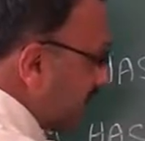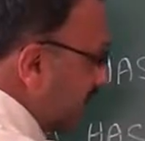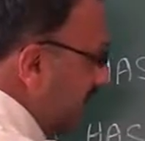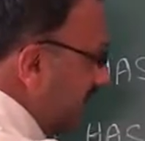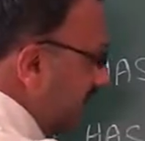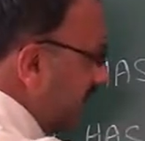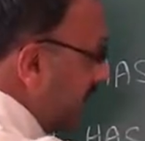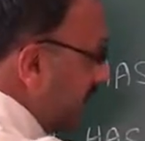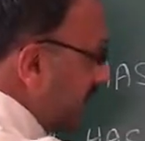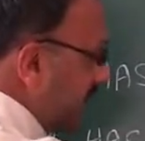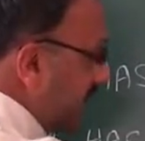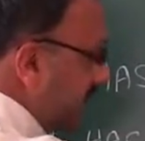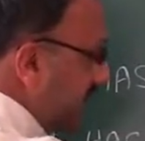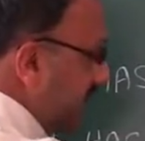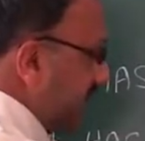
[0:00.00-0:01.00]
D will be
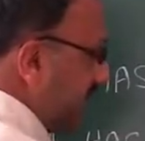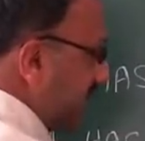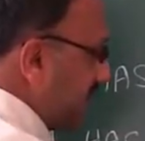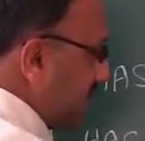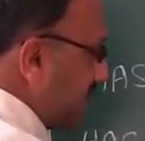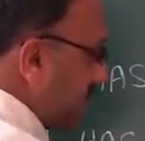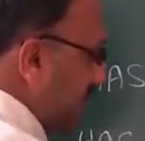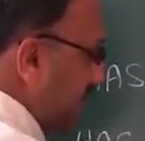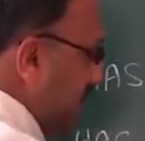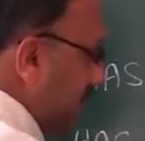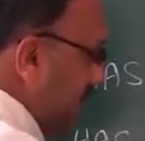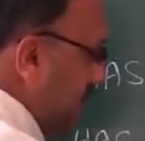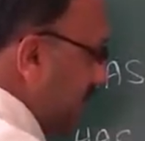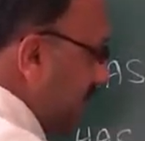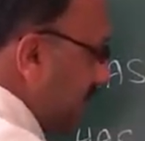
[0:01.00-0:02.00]
shifting the other side,
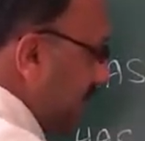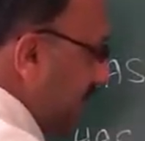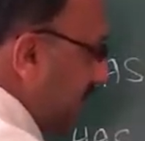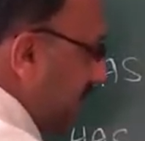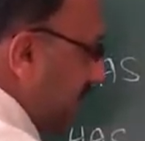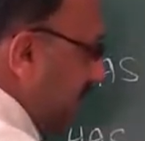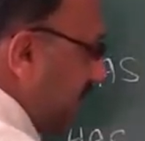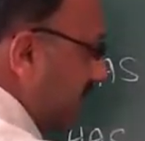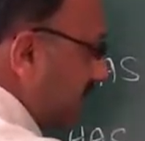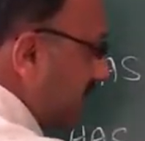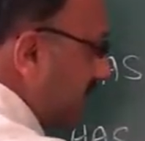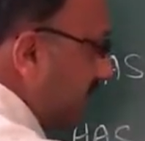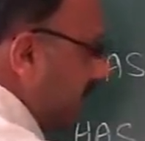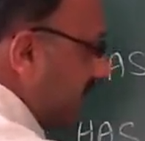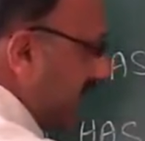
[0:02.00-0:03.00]

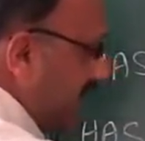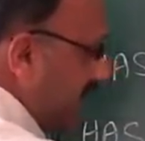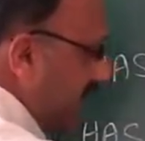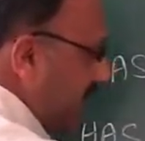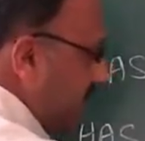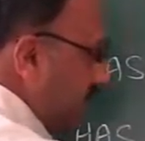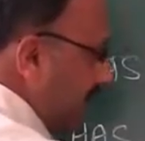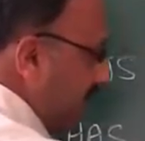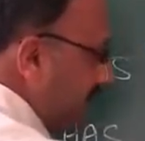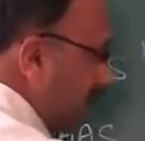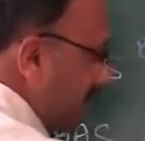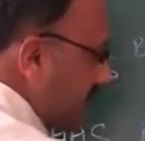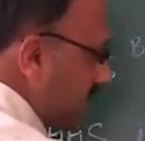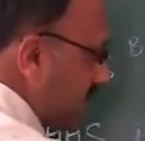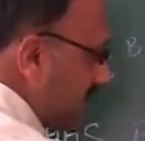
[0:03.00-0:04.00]
D,
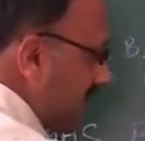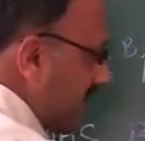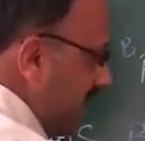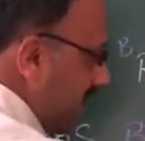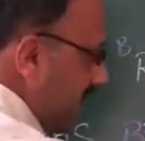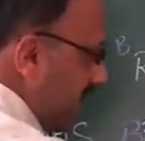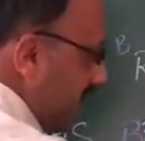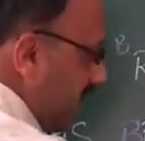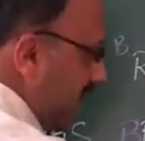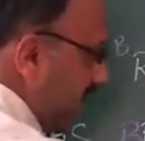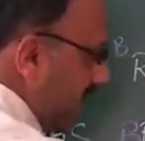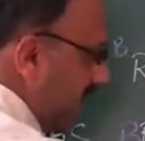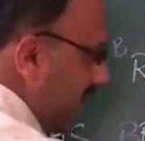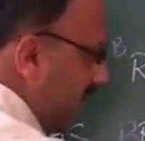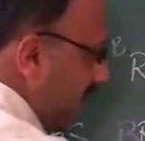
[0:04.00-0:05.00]
C,
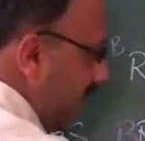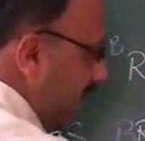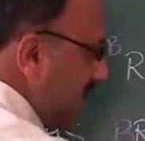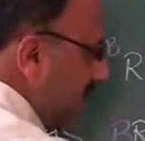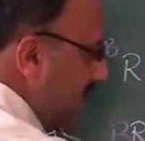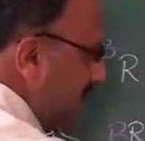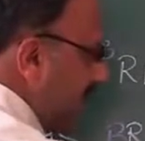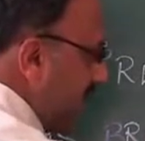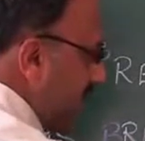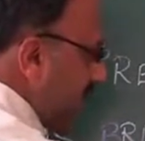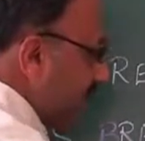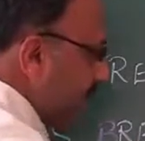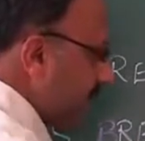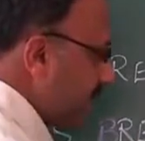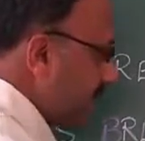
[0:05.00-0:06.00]
A and P.
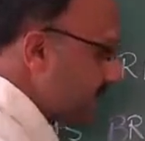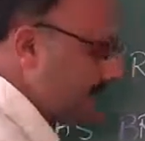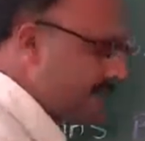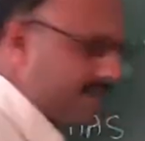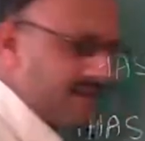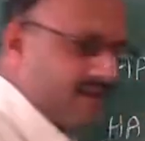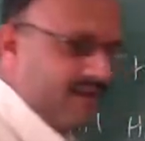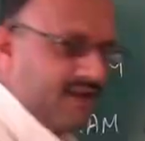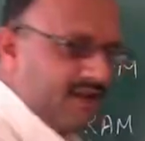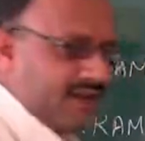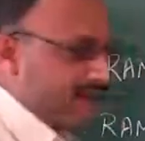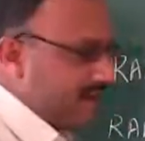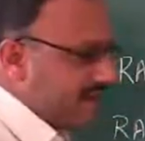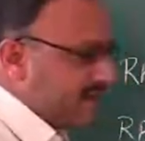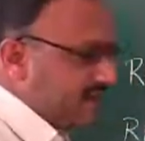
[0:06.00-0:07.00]

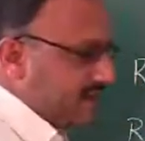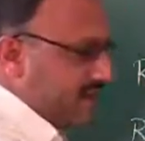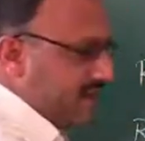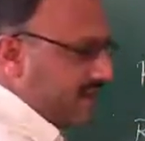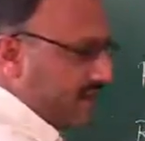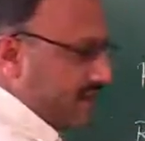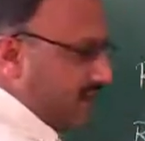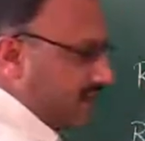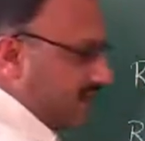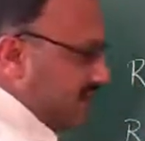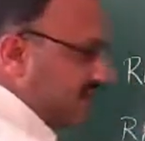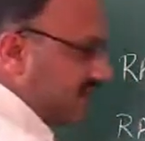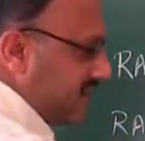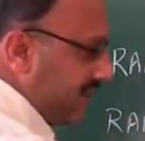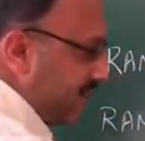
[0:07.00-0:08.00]
This brings about the
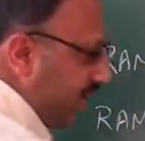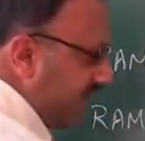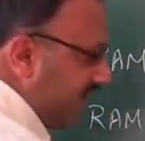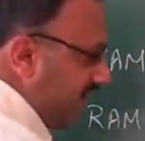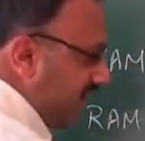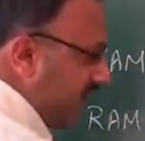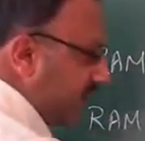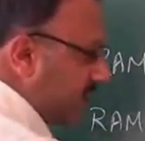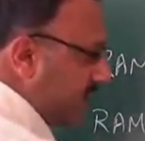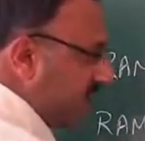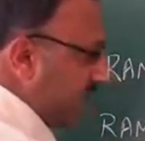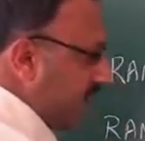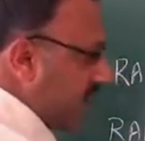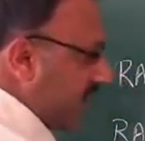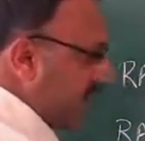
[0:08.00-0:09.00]
shifting of the
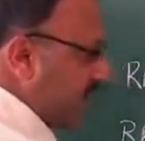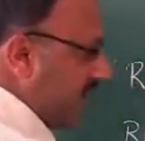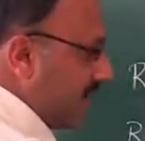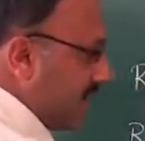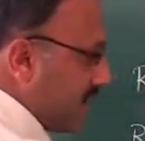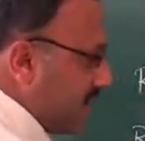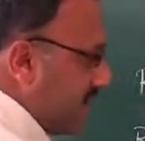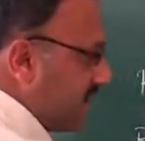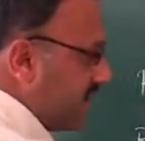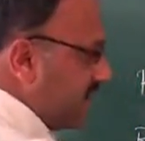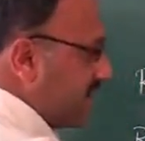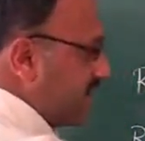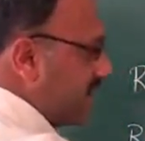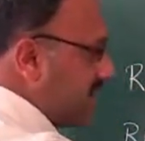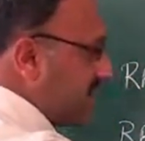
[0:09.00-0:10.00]
position. Now the amino acid
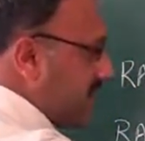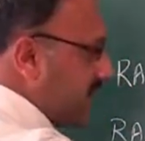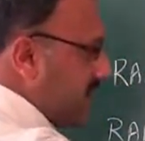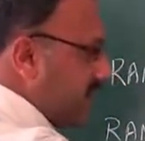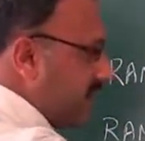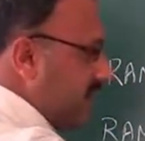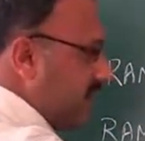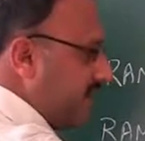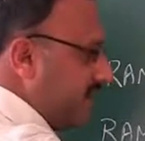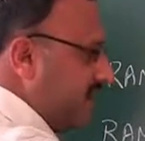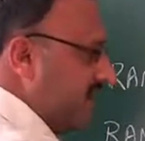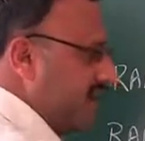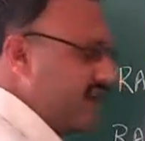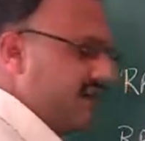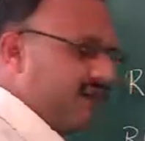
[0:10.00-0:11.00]
sequence will be
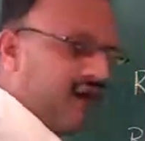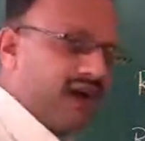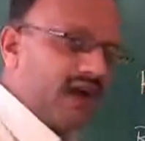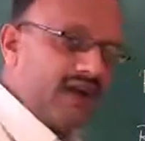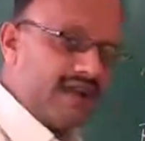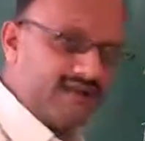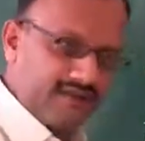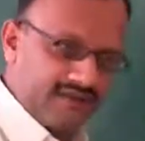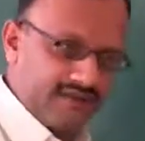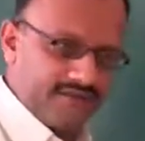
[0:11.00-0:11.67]
altered.